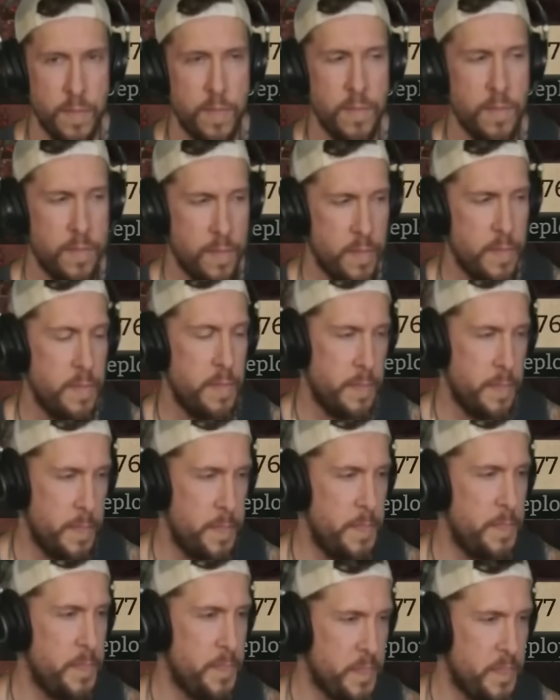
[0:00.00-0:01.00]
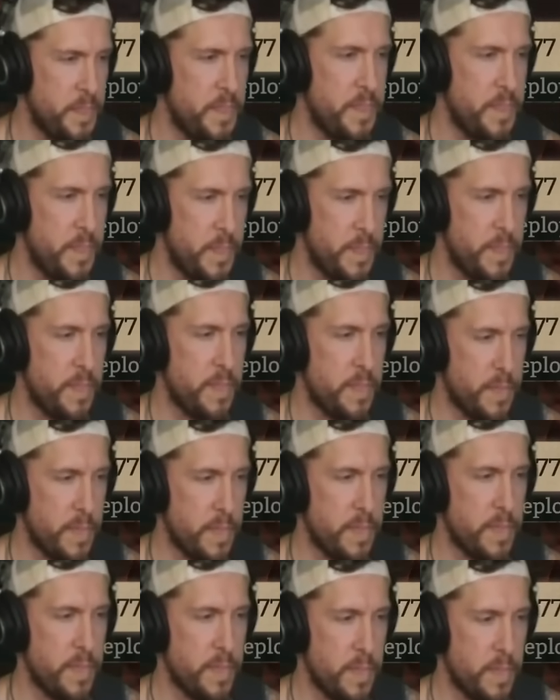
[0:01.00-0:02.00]

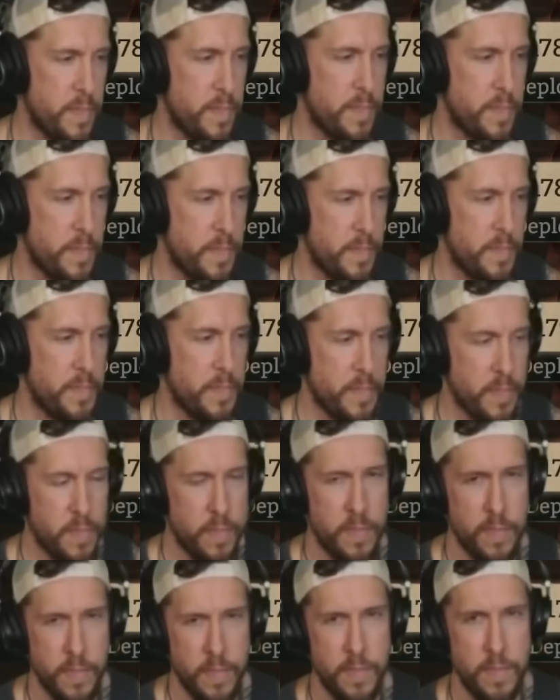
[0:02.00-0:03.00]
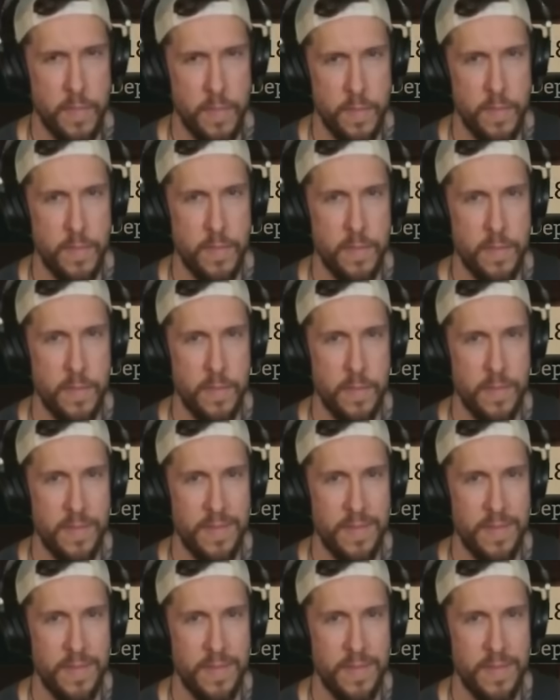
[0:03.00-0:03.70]
This person isn't speaking.